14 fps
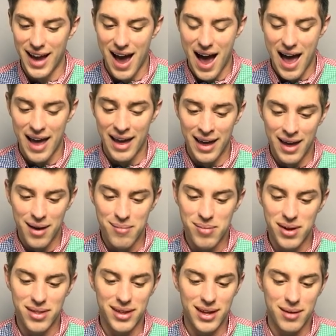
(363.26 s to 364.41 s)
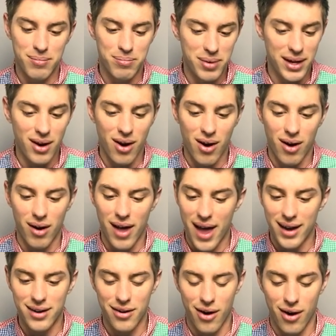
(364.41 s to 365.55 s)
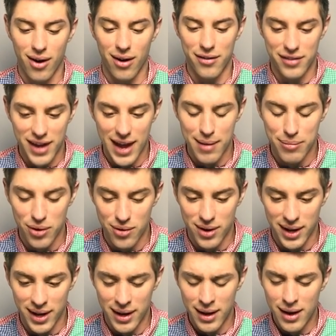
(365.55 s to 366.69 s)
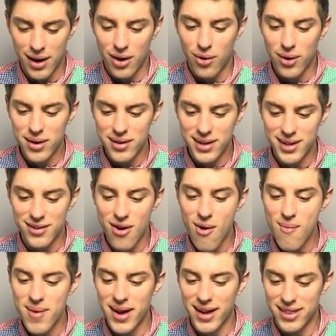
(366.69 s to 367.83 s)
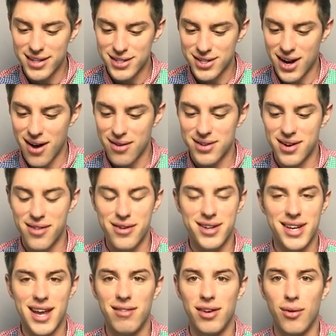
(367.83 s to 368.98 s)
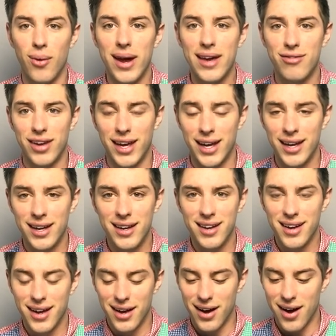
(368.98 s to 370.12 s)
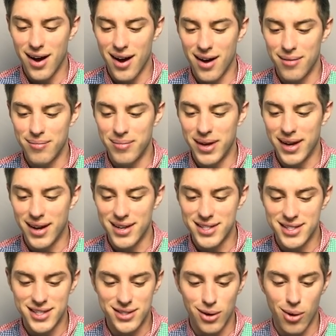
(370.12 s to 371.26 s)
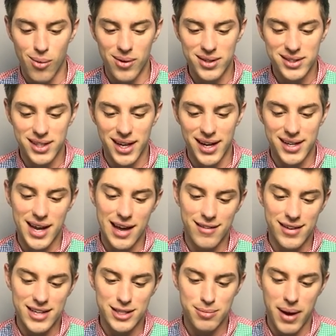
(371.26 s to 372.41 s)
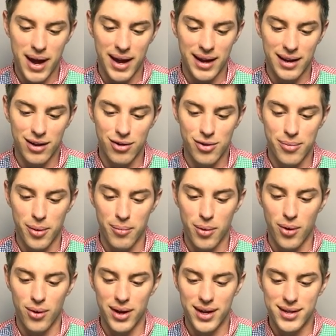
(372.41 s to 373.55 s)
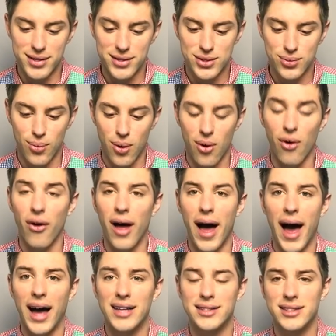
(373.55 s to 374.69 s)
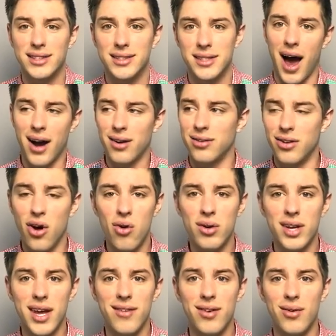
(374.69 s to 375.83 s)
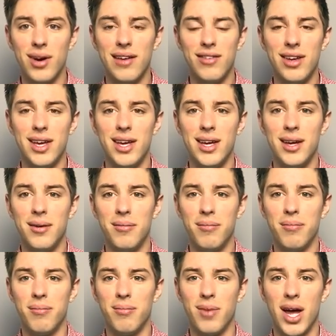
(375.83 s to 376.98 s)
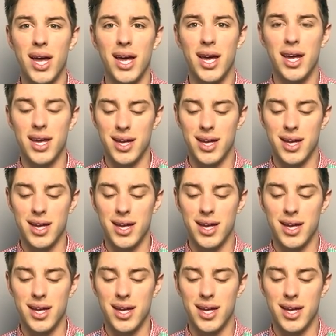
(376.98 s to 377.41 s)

guy be the be-all, end-all of gay beauty. Queerty, don't make this child another Davy Wavy, because it's almost like Davy's paying you to promote his swole ass. I don't know Davy Wavy, but